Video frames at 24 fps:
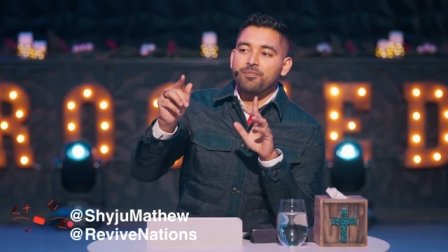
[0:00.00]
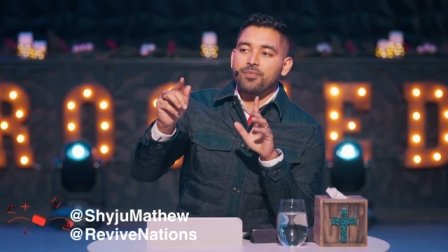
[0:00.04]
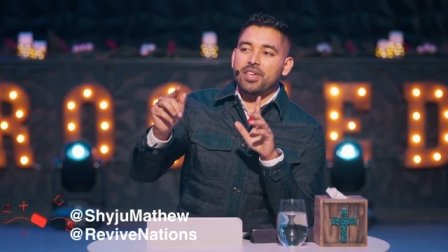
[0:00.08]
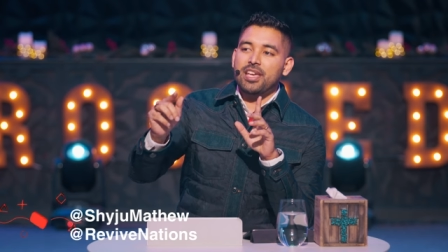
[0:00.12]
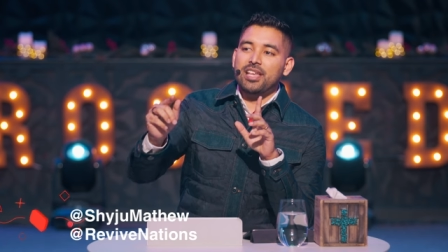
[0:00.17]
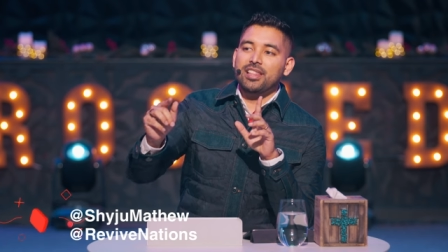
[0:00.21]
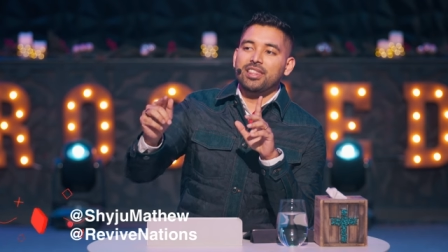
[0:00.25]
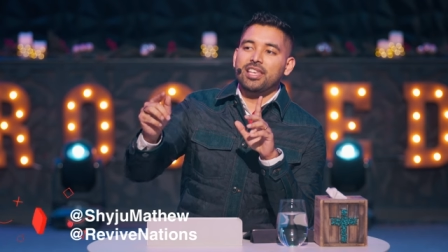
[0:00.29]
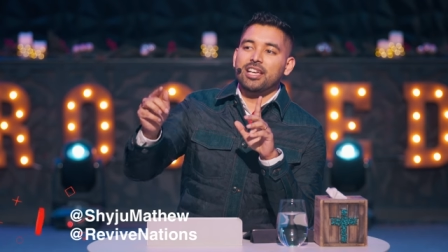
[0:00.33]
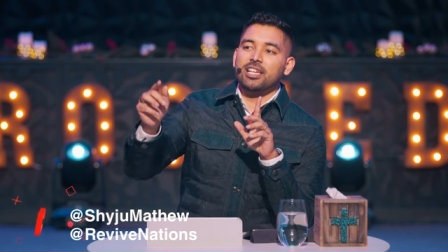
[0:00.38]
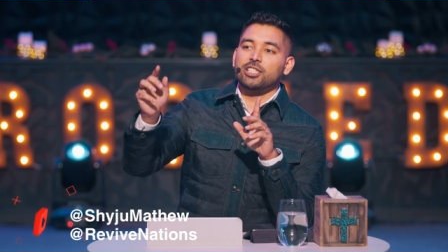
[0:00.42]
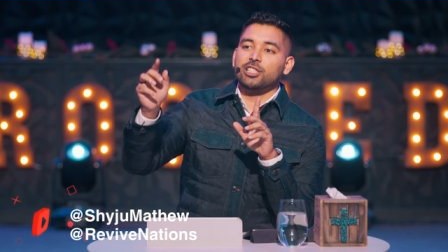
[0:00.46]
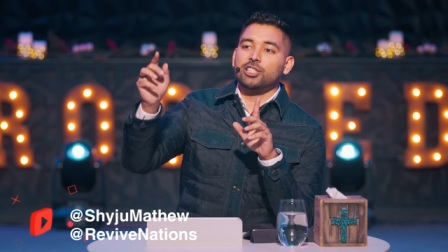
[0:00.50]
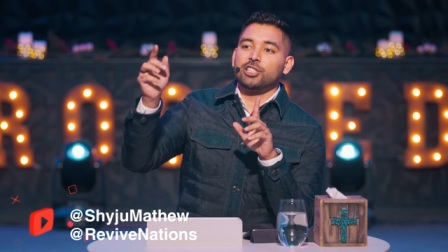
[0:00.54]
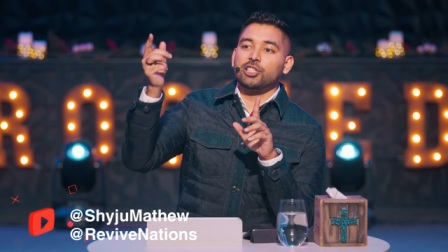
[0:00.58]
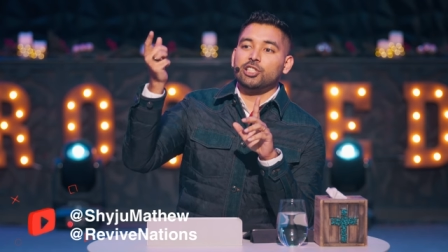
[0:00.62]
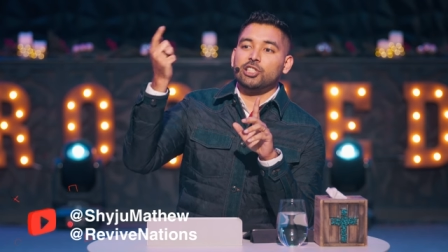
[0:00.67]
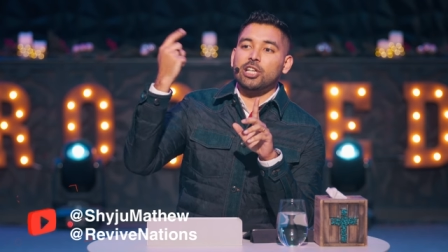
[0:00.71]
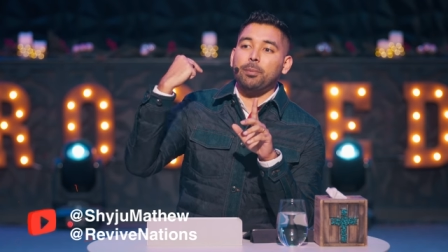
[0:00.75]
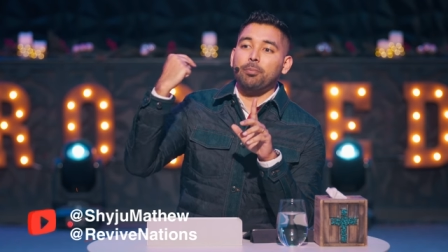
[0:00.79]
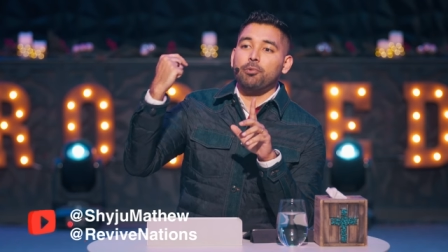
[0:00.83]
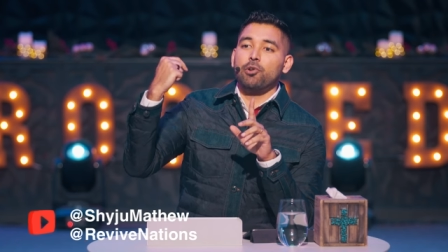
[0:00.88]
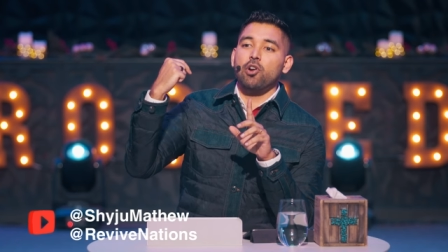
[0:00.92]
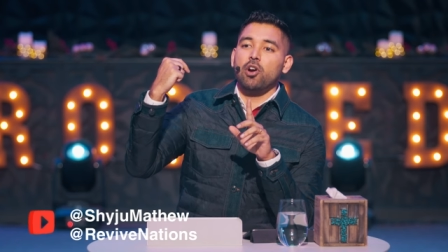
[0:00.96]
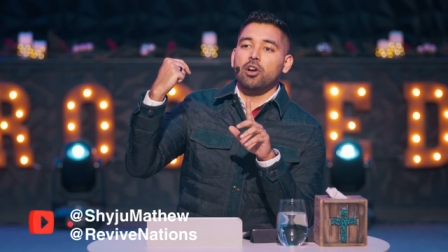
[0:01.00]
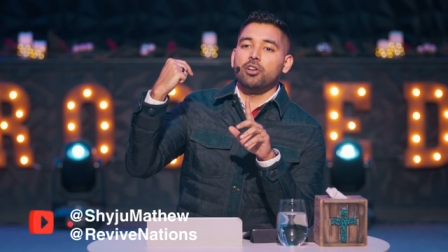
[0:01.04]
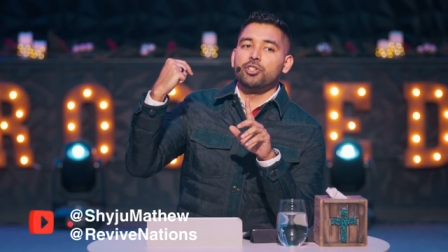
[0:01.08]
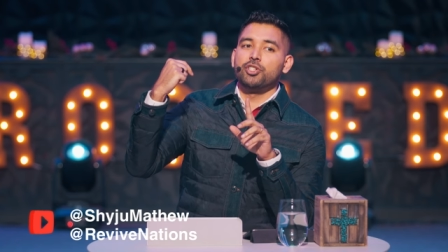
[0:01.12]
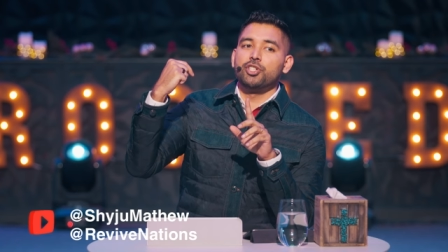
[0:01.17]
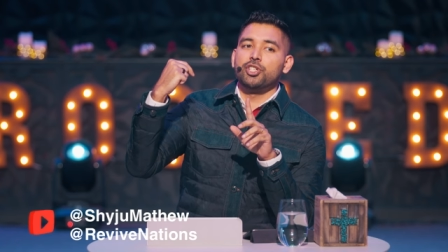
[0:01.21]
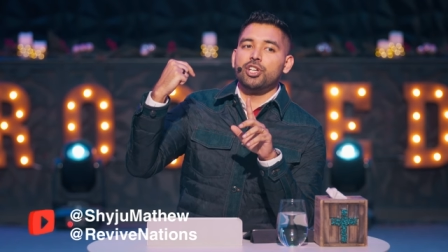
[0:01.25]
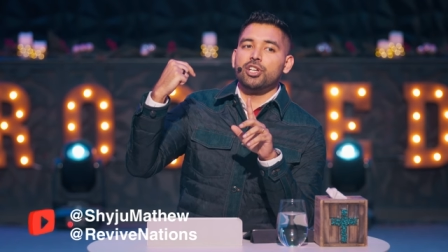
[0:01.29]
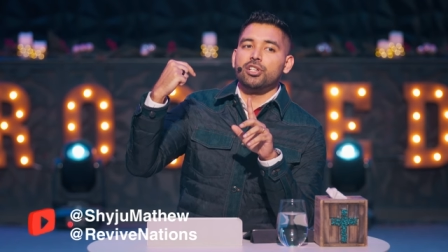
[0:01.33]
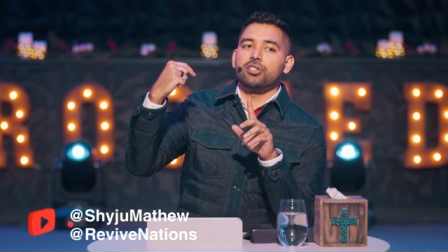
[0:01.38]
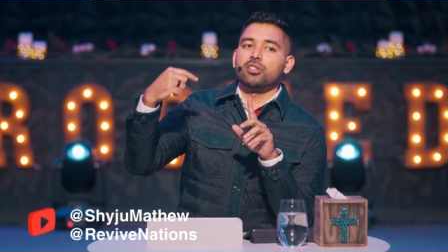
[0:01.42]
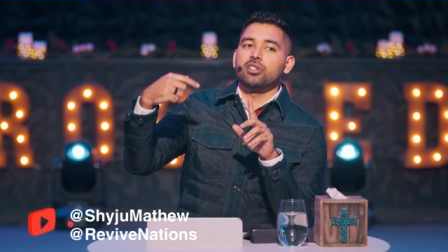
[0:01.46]
In their
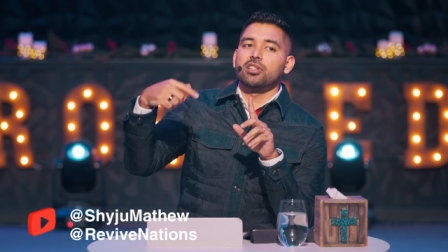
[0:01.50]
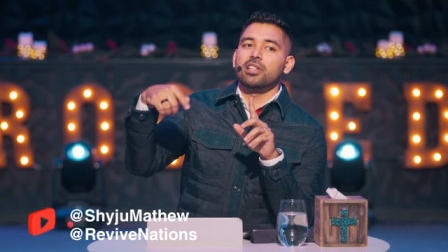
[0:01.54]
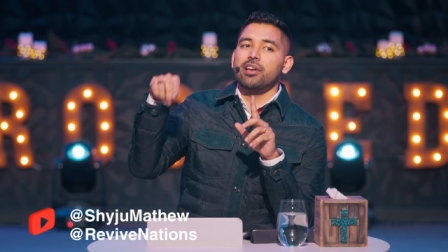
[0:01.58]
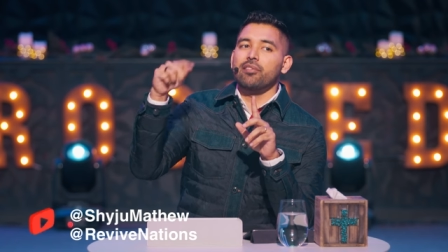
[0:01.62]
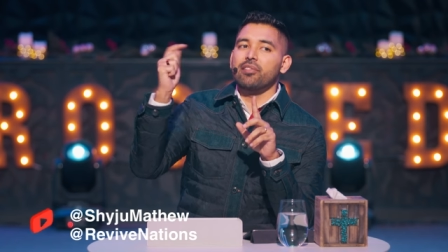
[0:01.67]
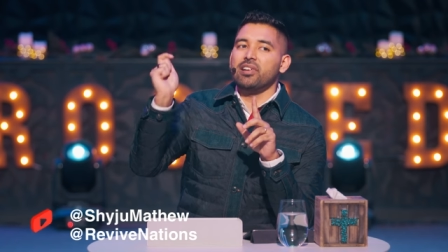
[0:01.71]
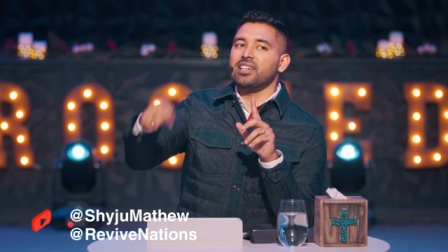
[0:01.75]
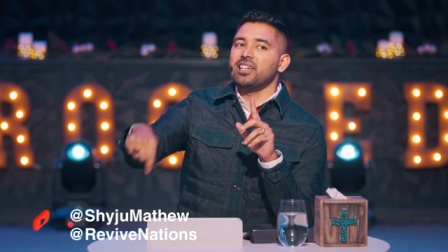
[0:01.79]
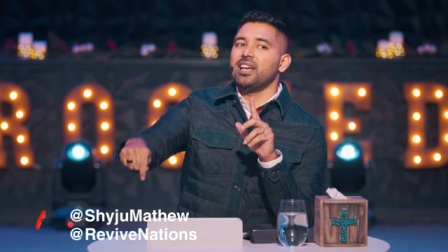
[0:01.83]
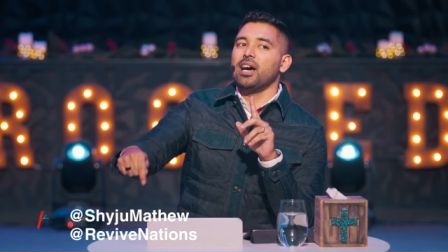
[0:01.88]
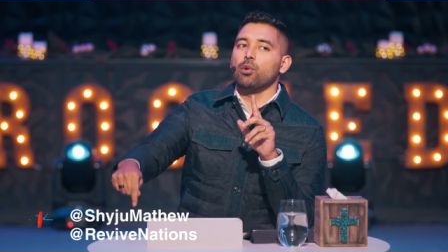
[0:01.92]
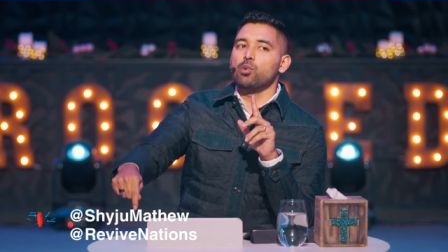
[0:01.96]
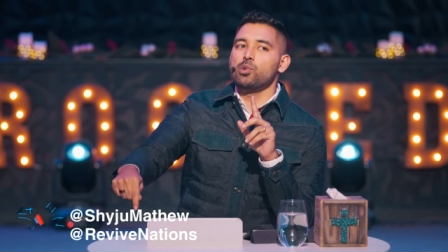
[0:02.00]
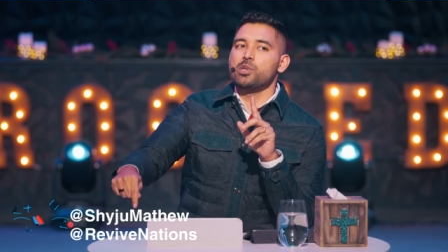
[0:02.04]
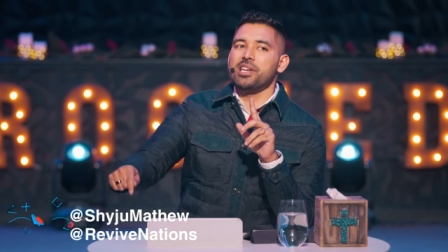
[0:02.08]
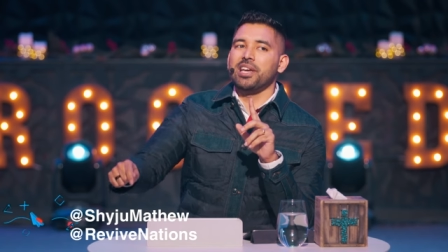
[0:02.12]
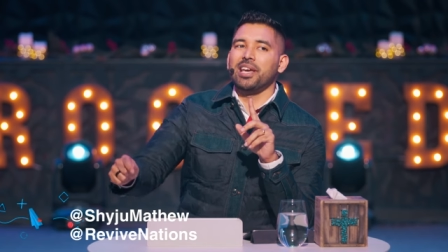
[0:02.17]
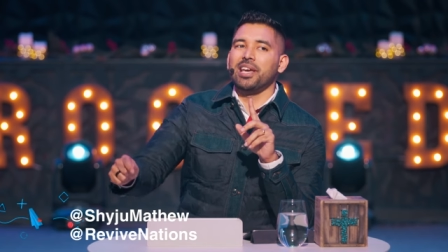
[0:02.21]
subconscious, they were doubting